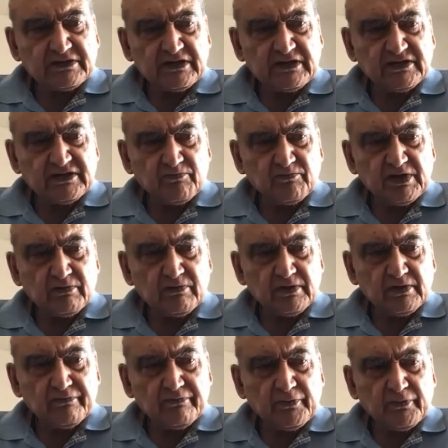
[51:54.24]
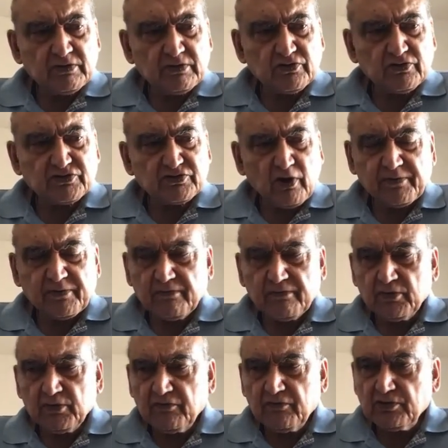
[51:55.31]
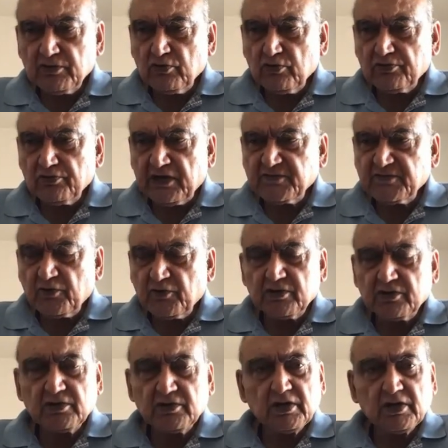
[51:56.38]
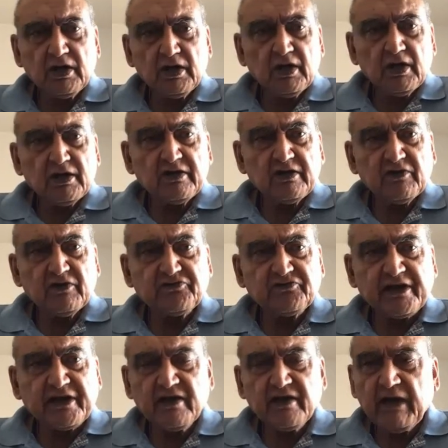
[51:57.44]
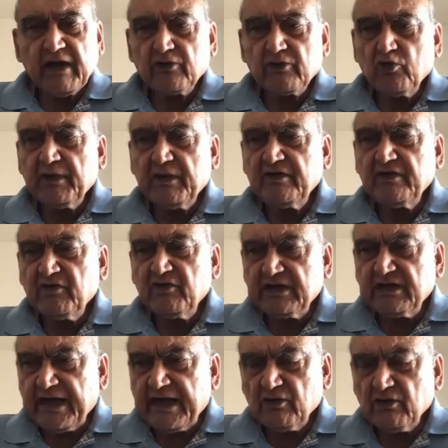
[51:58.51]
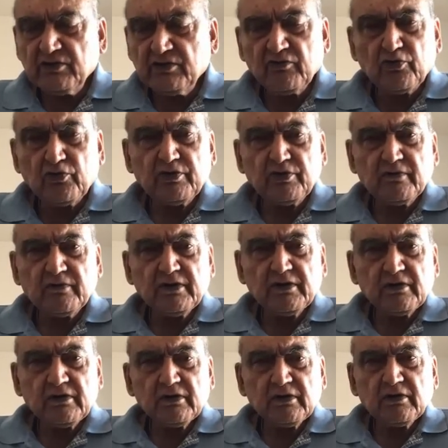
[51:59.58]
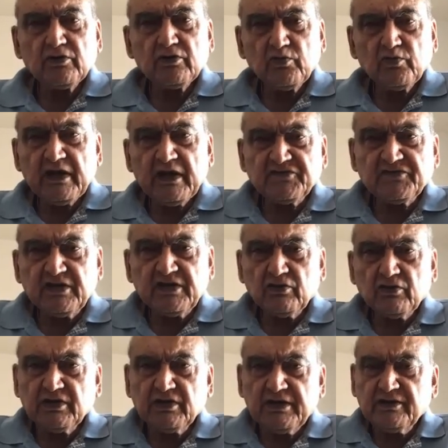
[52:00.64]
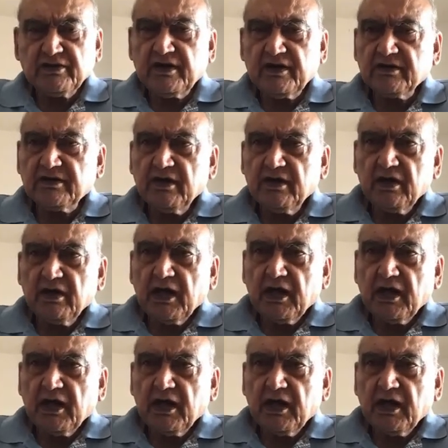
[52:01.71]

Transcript: buses had been also stopped. There was no transport. They were trekking back home. Many were dying on the road. You may have seen on the internet.